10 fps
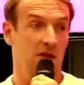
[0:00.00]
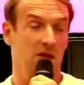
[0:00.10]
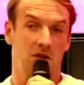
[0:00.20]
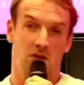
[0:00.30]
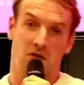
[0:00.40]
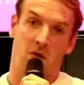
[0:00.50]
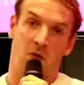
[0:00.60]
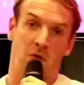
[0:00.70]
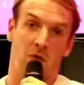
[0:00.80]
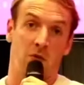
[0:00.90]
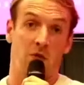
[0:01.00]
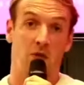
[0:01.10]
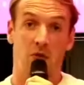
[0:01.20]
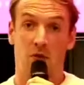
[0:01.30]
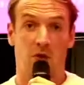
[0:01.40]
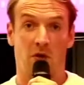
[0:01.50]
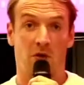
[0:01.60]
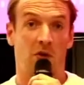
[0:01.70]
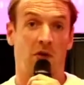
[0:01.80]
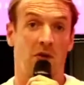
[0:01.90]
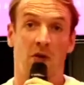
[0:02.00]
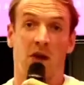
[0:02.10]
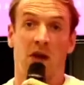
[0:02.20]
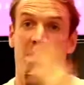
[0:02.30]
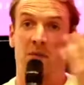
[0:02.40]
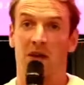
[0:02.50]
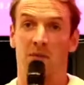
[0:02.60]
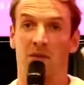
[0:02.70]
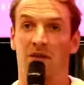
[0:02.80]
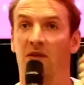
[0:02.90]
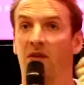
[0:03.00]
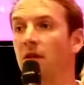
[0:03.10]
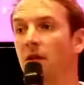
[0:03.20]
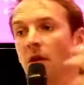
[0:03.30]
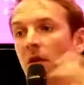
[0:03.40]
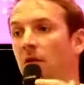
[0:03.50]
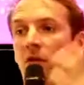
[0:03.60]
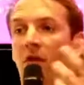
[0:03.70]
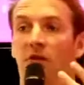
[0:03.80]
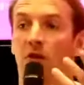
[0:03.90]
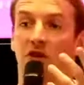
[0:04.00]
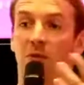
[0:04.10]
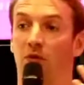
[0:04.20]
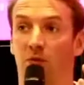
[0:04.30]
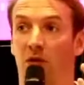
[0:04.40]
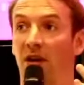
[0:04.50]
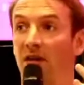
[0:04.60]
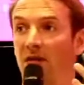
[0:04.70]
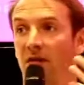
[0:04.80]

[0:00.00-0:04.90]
So you go on any marketplaces and you have the cheapest price.